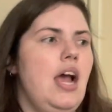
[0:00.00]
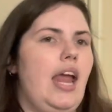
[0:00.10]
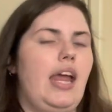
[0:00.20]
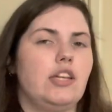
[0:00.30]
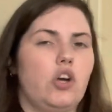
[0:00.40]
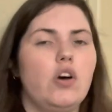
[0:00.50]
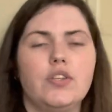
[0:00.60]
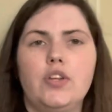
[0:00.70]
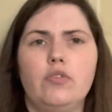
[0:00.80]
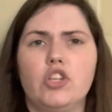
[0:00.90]
and
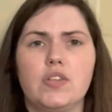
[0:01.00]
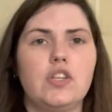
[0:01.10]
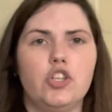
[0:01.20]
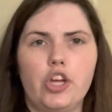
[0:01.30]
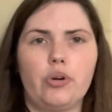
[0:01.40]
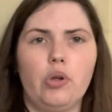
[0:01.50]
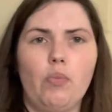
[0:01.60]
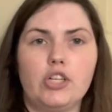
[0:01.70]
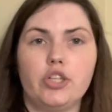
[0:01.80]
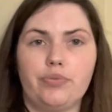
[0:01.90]
also just in general,
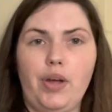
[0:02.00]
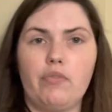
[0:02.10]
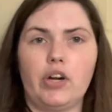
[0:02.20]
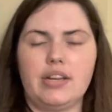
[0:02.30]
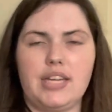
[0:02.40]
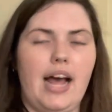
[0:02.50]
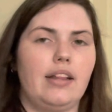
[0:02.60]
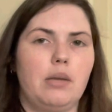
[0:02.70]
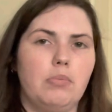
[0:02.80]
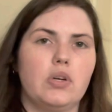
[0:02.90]
what your favorite
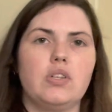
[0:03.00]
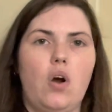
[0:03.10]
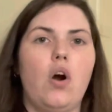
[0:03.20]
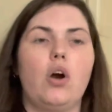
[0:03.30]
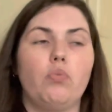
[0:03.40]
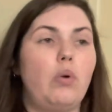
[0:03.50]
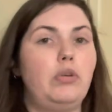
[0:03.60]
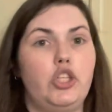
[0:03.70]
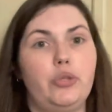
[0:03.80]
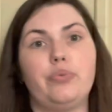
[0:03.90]
Italian books are. What
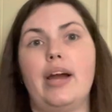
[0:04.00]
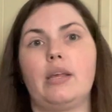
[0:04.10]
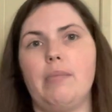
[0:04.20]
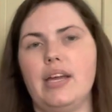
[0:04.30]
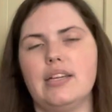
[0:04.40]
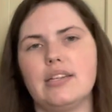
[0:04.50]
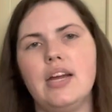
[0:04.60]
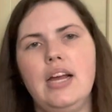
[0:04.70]
would you recommend?